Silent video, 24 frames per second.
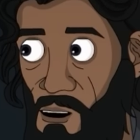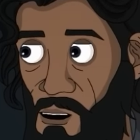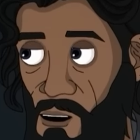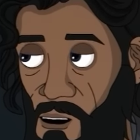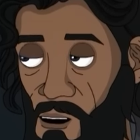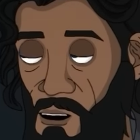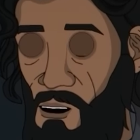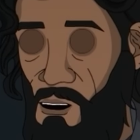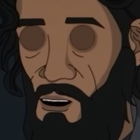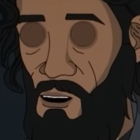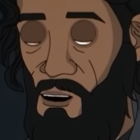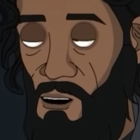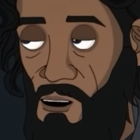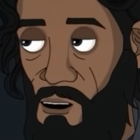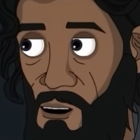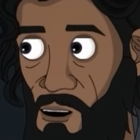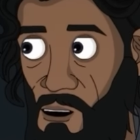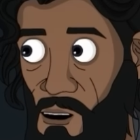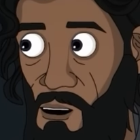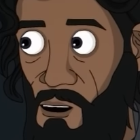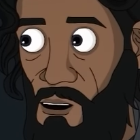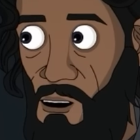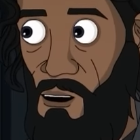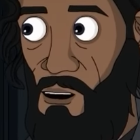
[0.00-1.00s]
his mouth and
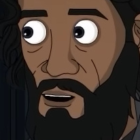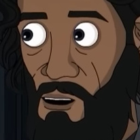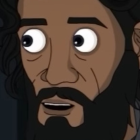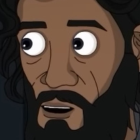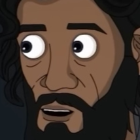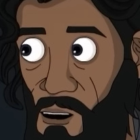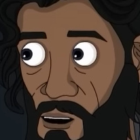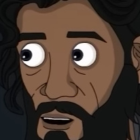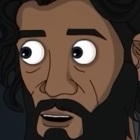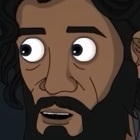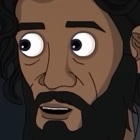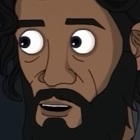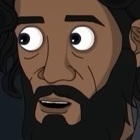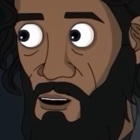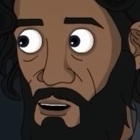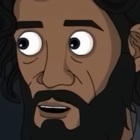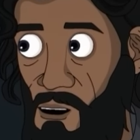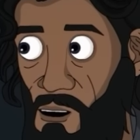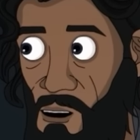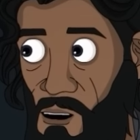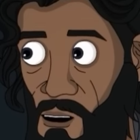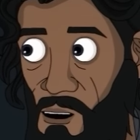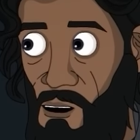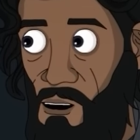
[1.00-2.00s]
said good morning in
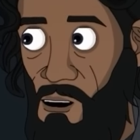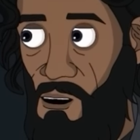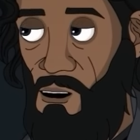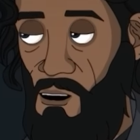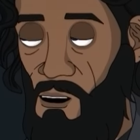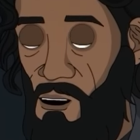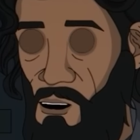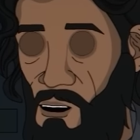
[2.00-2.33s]
a husky